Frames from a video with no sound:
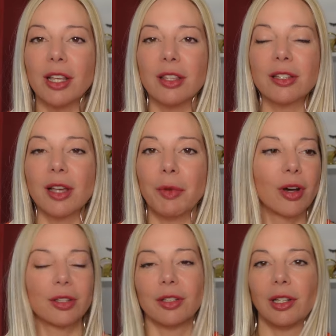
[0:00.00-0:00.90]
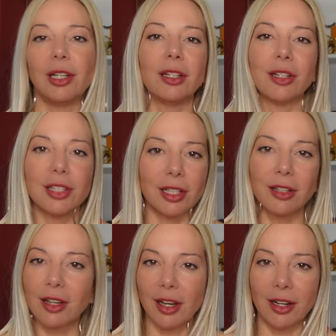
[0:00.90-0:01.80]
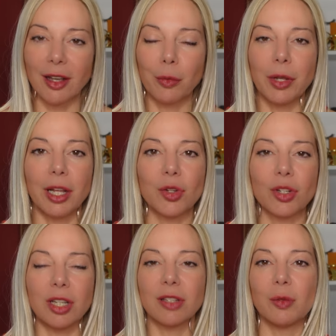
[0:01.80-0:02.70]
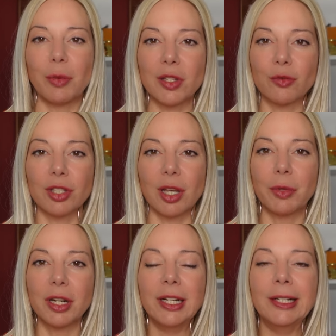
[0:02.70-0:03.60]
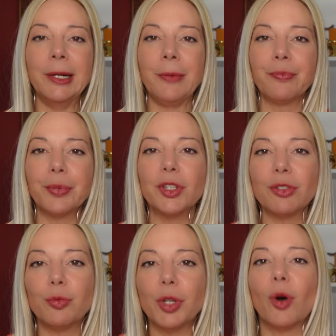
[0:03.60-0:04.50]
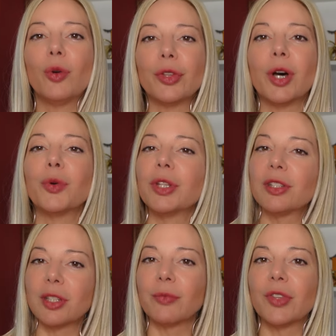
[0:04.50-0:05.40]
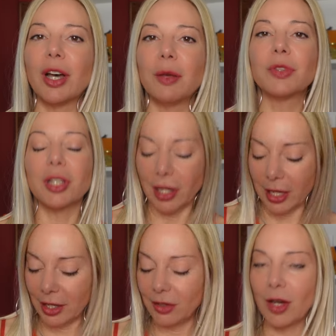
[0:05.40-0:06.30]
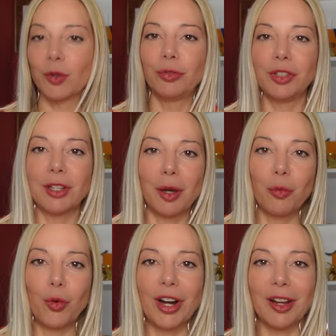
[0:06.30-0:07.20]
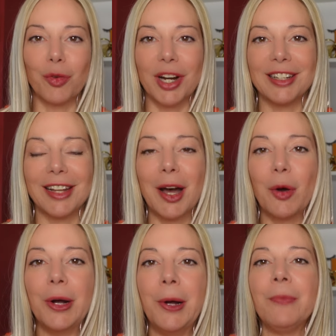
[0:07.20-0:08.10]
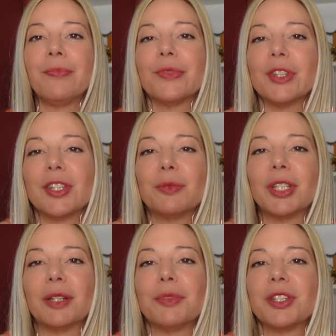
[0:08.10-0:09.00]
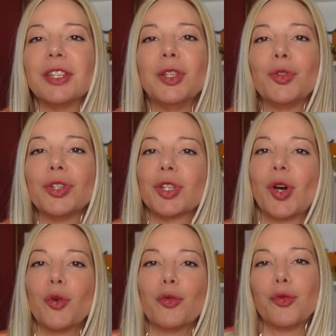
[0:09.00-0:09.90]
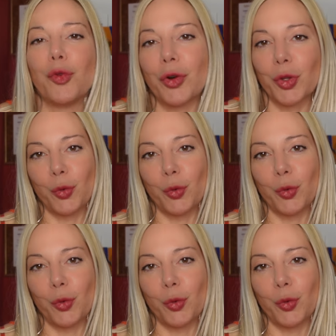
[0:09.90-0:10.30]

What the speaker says: in the summer? Cotton, linen, silk kind of combination is the best for summer, but we all know that sometimes, like the outfits I'm wearing right now, sometimes you just go for the